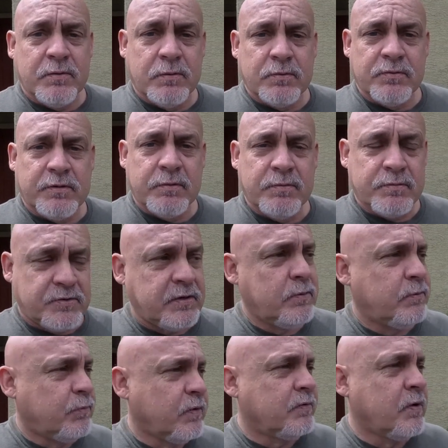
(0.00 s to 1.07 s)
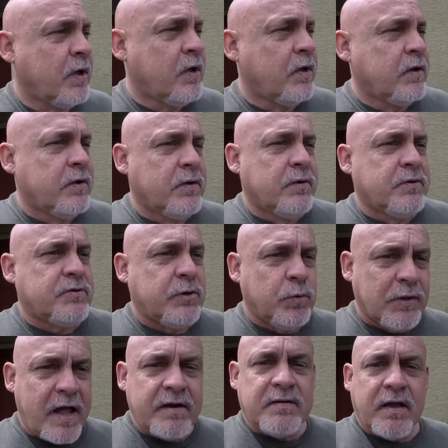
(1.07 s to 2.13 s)
to.
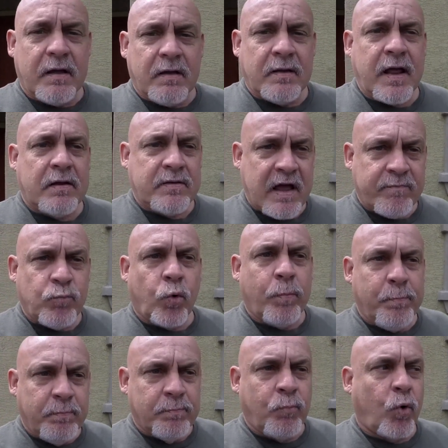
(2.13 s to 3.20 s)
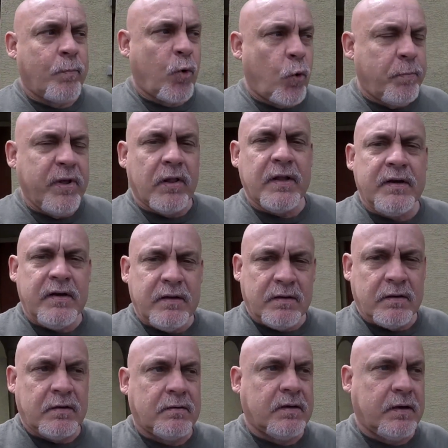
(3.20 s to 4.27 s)
She would like to have more mobility
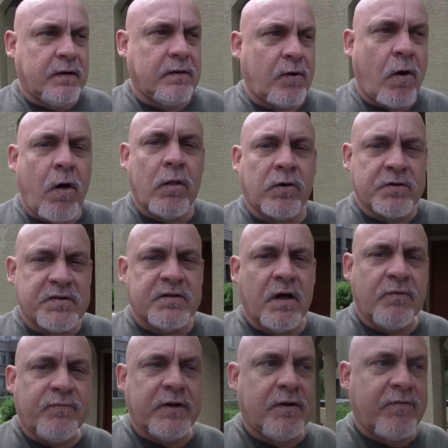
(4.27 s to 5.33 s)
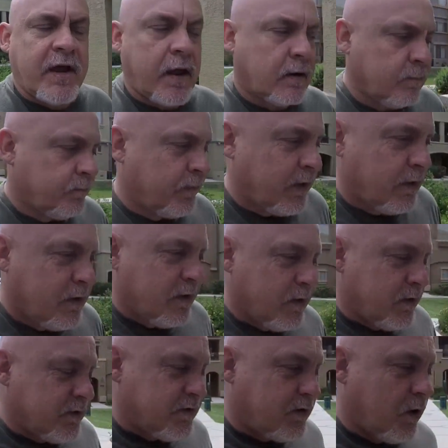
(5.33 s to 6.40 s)
and all her stuff in the van.
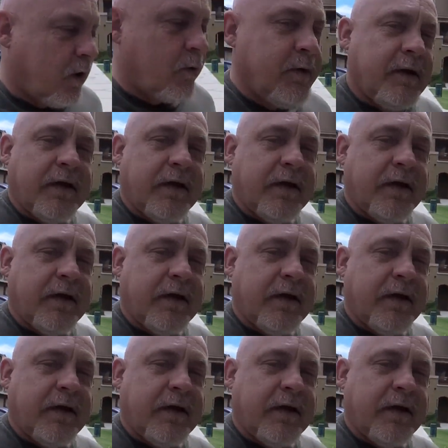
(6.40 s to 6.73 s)
So